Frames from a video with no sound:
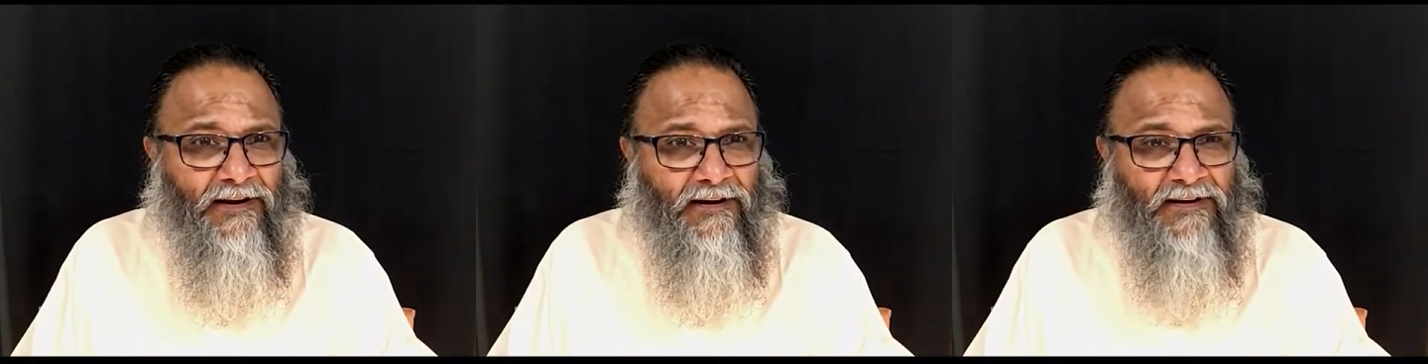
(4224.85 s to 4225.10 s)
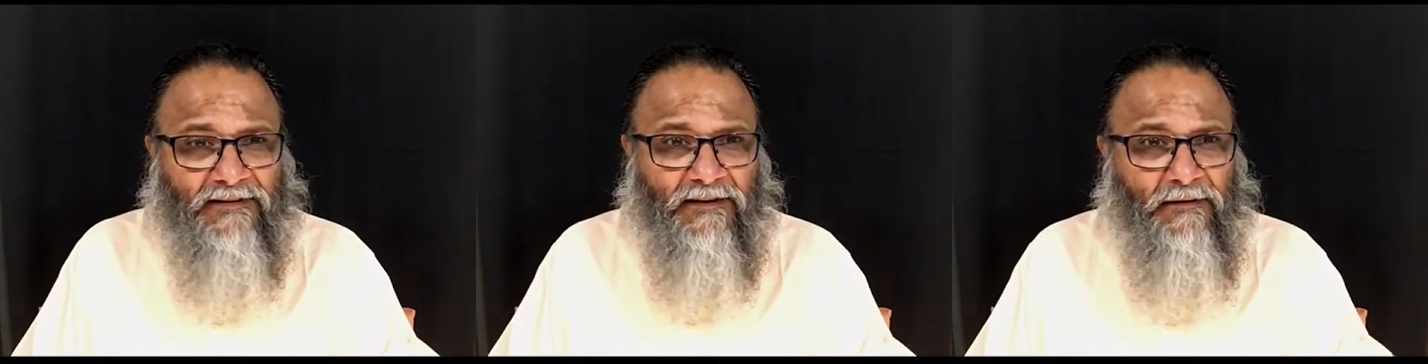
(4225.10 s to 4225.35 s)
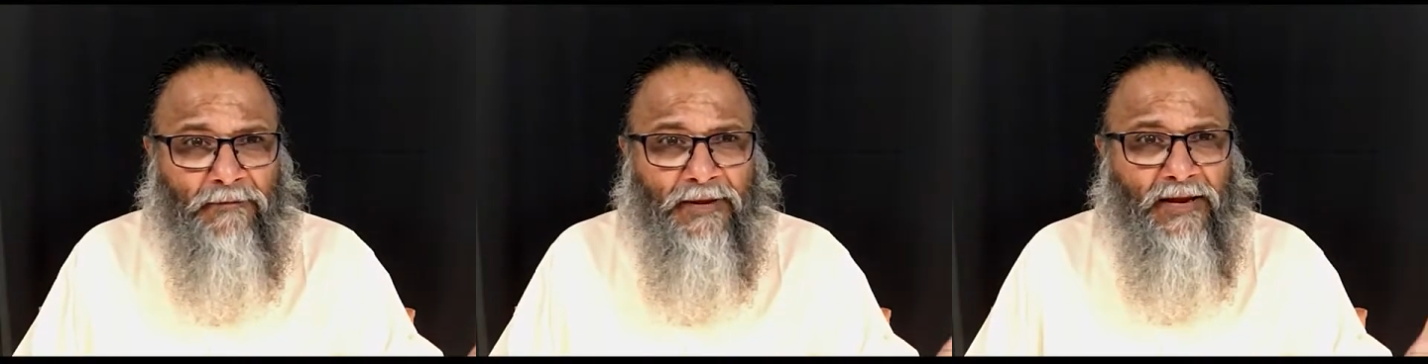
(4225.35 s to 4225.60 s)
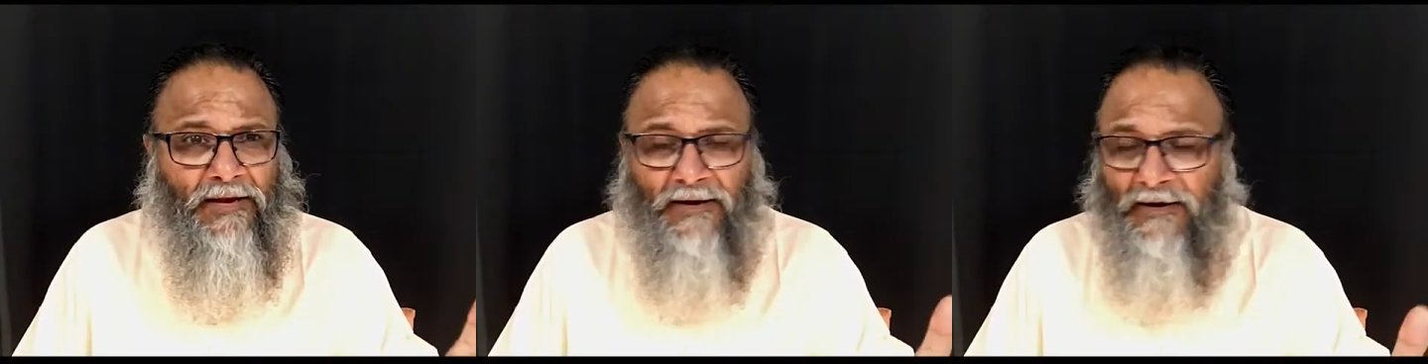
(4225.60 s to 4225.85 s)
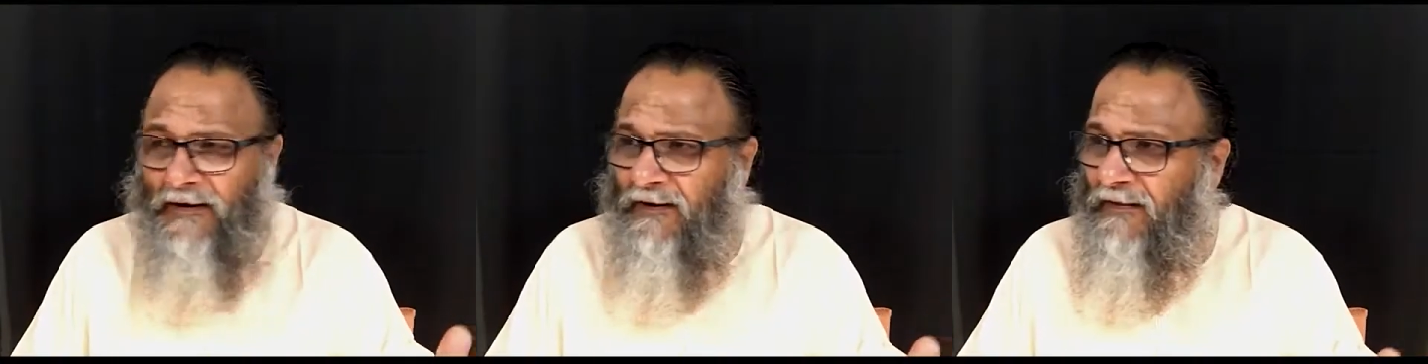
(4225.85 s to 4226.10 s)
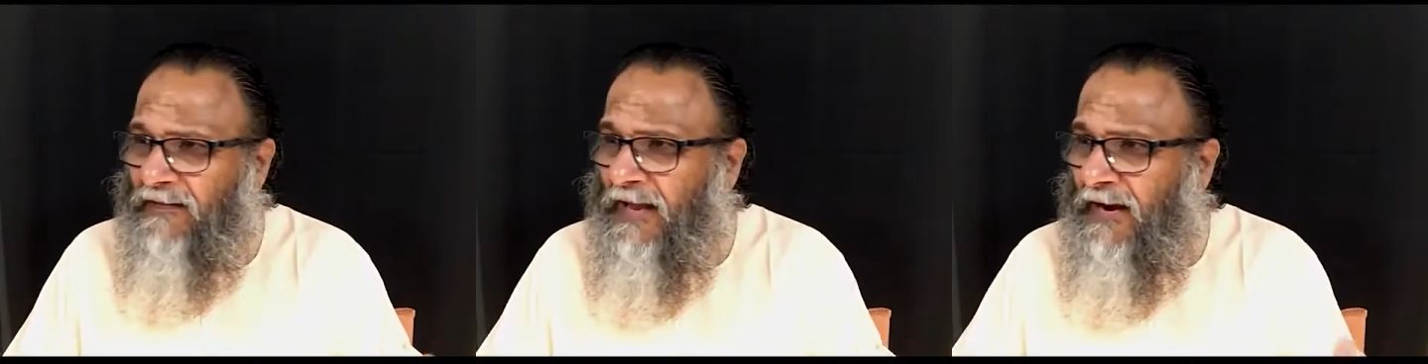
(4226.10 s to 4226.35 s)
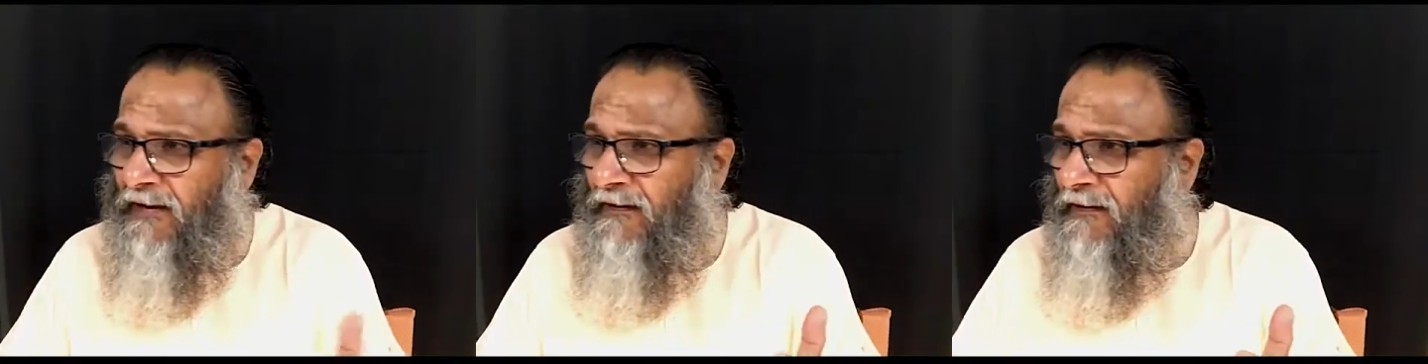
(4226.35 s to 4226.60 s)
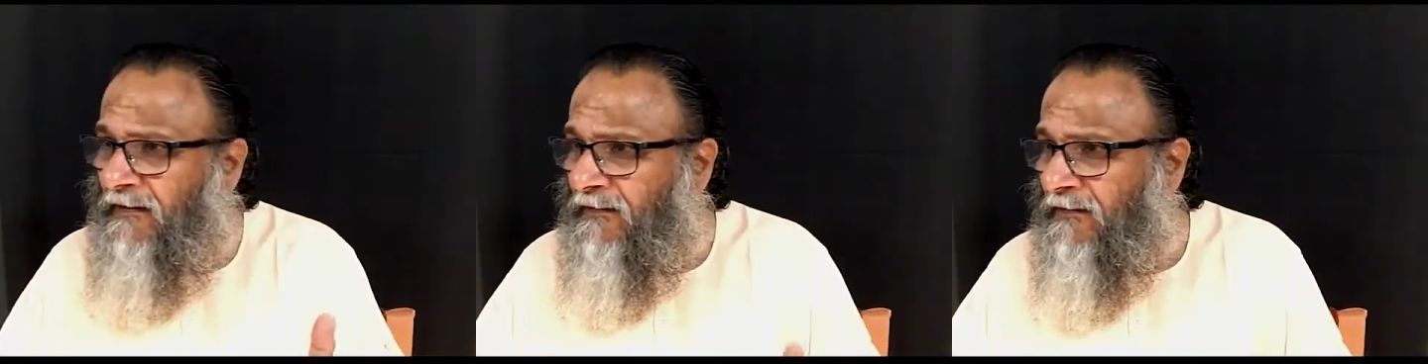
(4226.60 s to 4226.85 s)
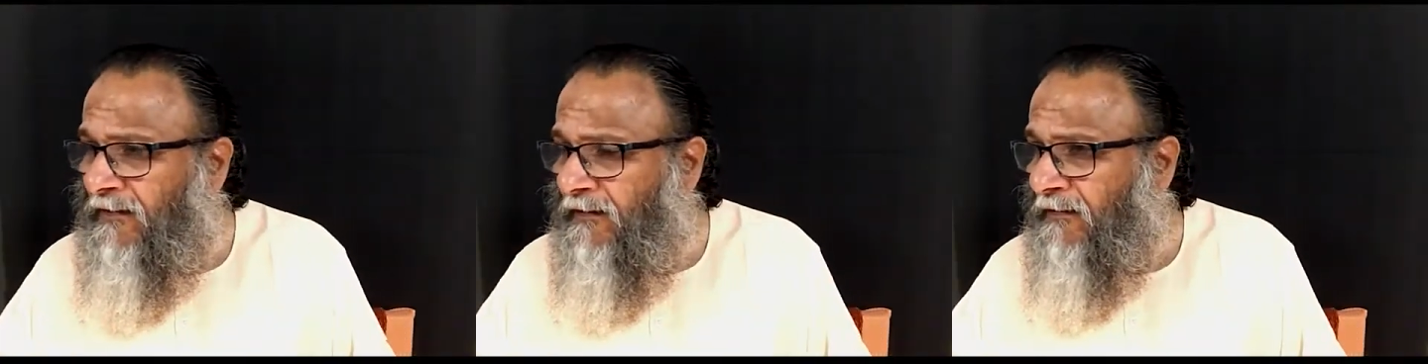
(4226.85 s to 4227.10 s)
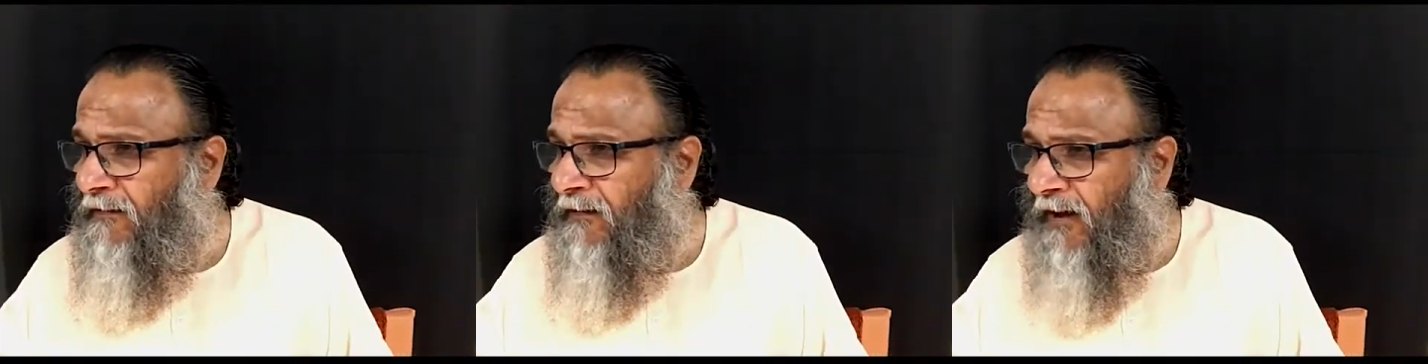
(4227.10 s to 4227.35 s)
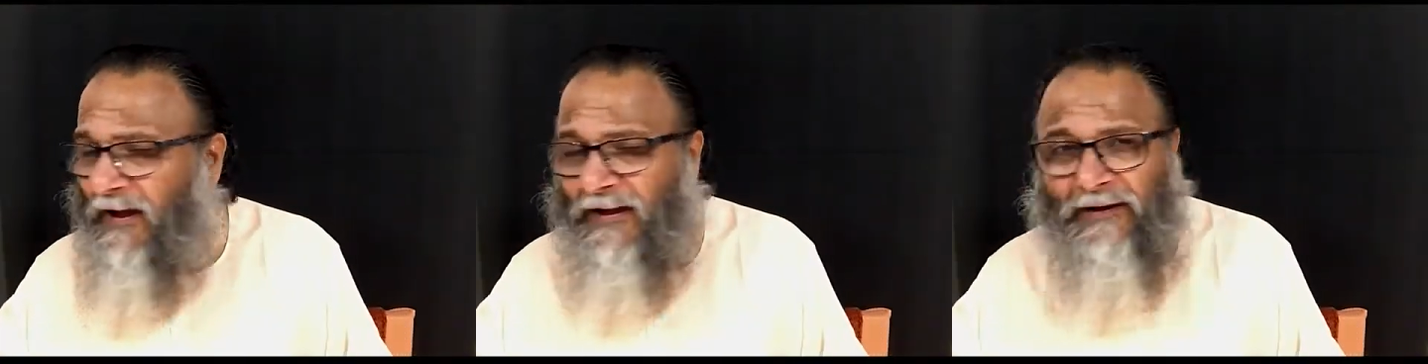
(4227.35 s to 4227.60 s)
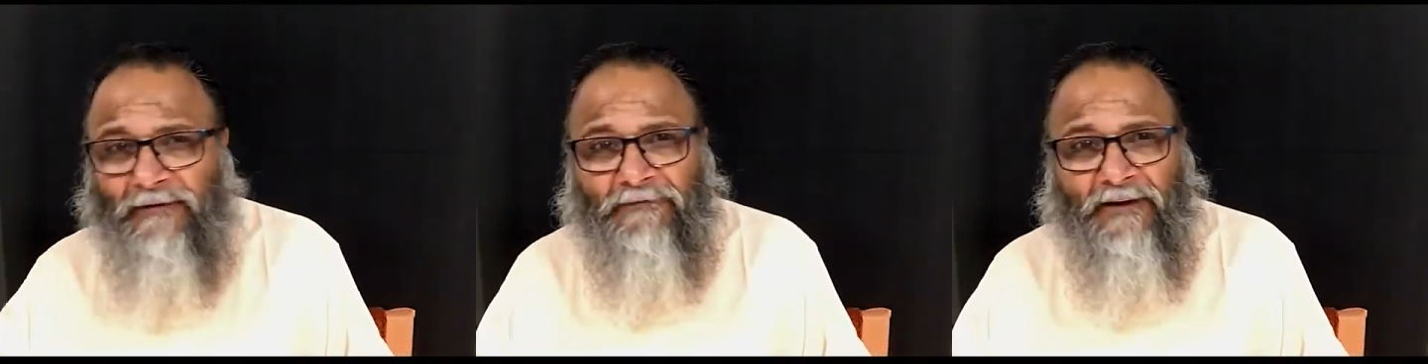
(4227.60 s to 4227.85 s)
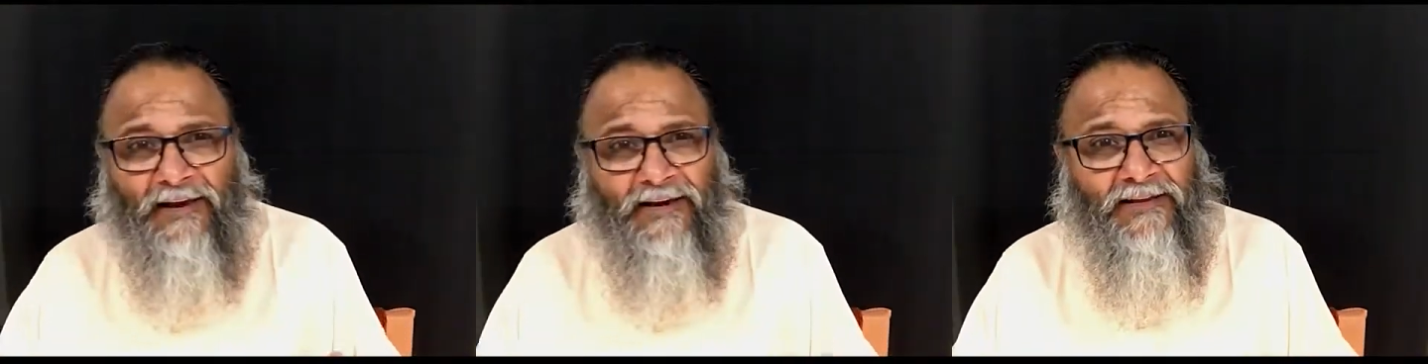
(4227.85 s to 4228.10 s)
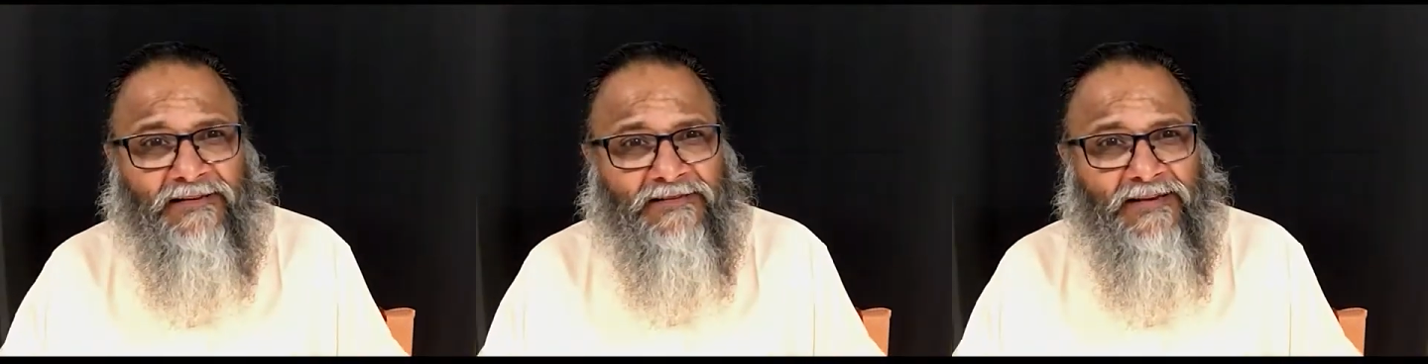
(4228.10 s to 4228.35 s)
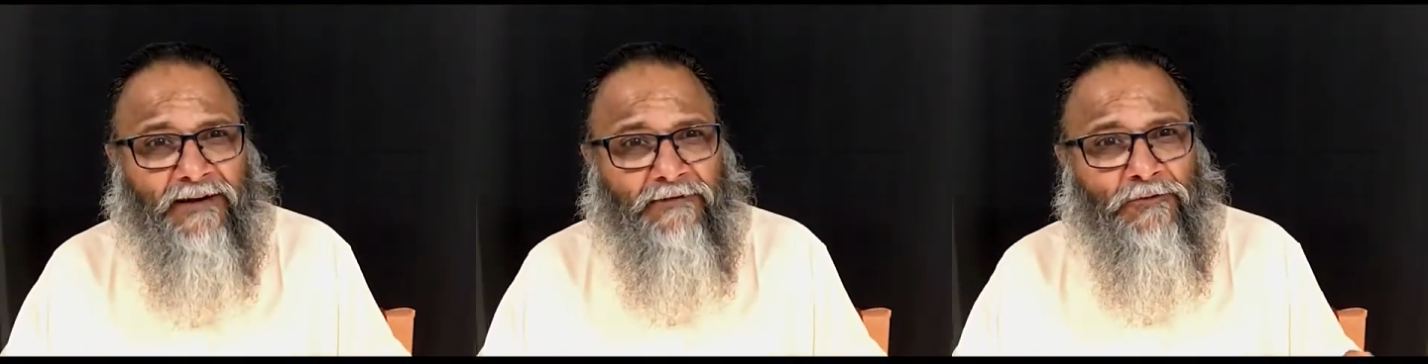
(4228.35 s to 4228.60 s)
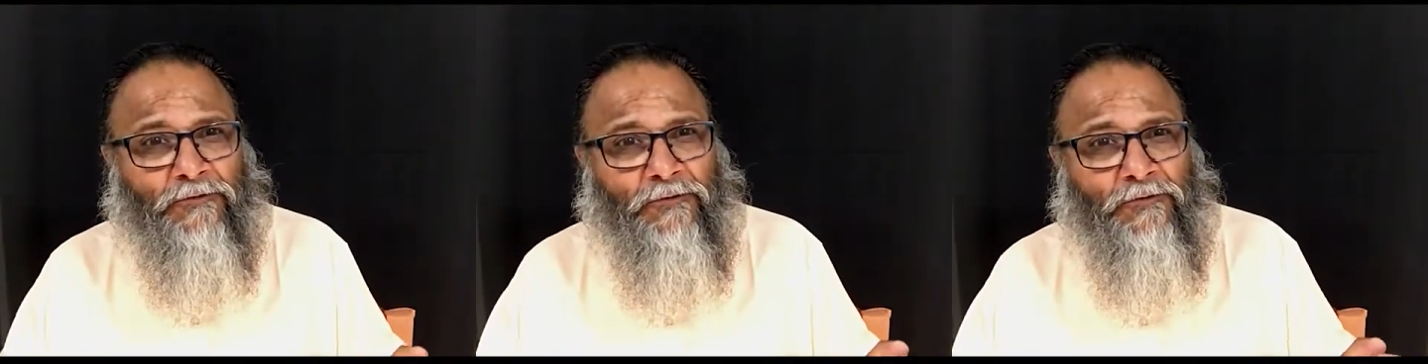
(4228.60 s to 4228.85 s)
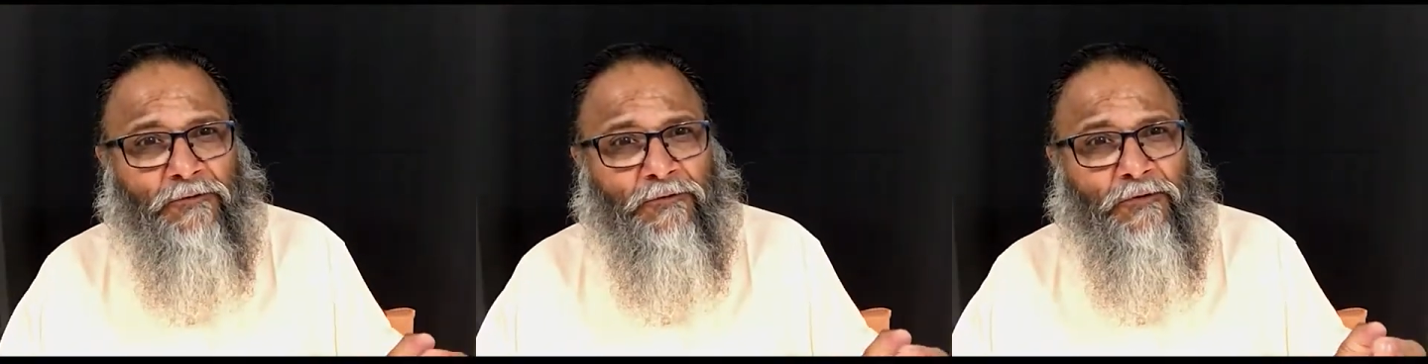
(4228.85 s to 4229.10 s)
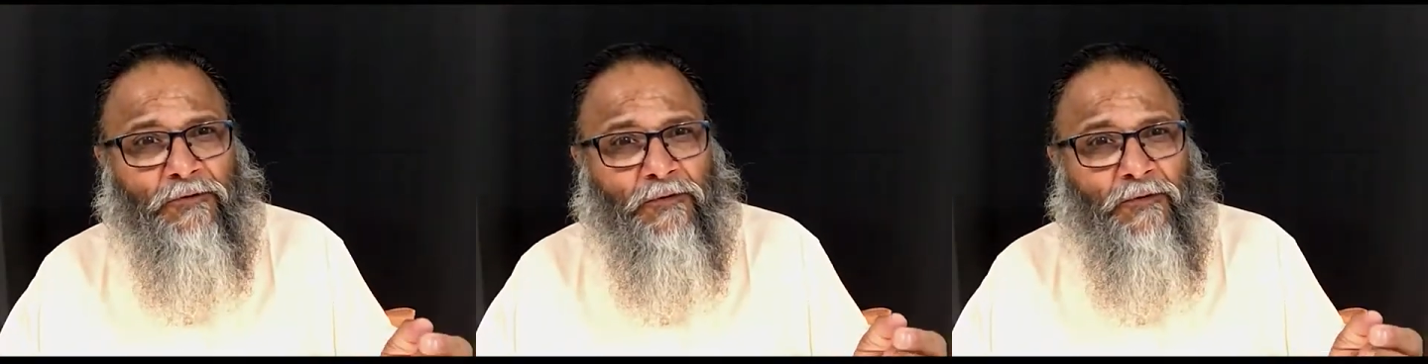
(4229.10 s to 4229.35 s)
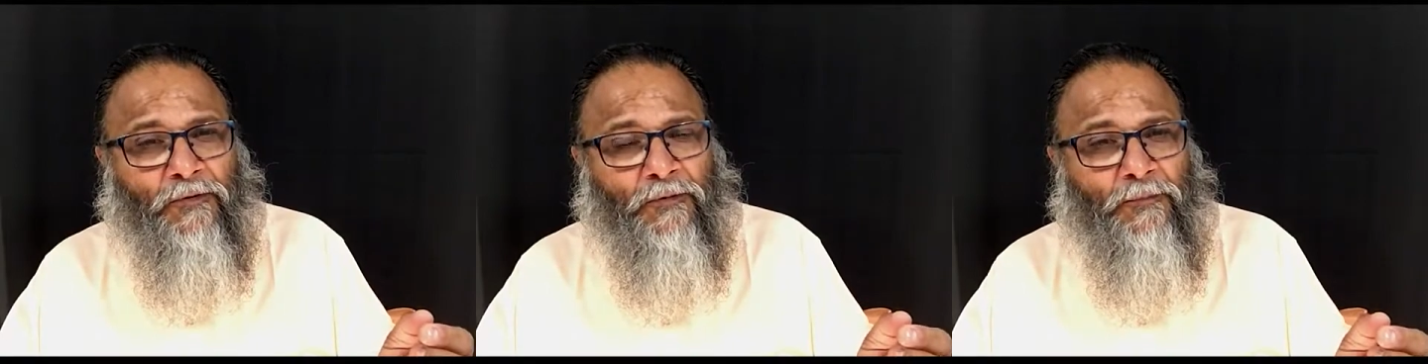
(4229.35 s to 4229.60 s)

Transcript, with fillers: it doesn't mean that the iron filings have to